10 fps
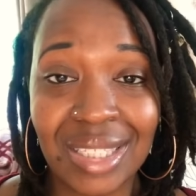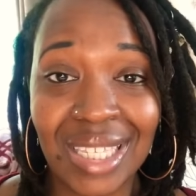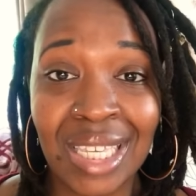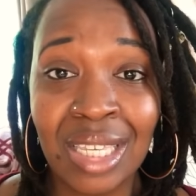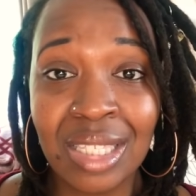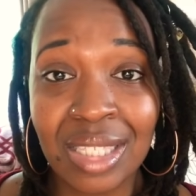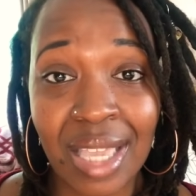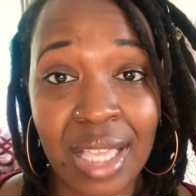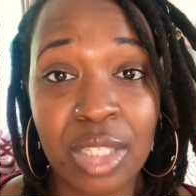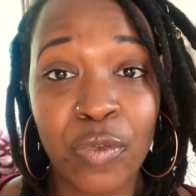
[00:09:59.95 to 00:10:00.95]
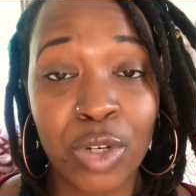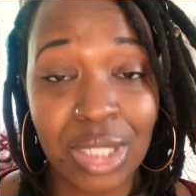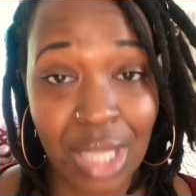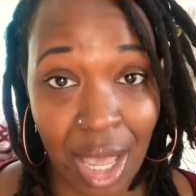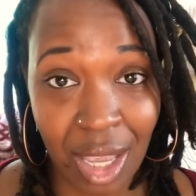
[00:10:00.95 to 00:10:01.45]
T stands for
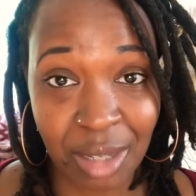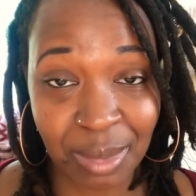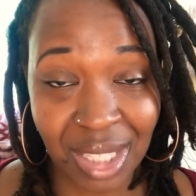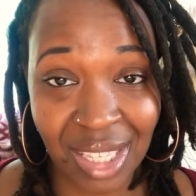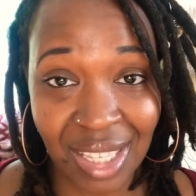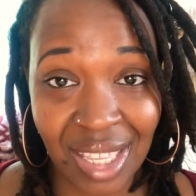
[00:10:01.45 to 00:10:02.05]
timely,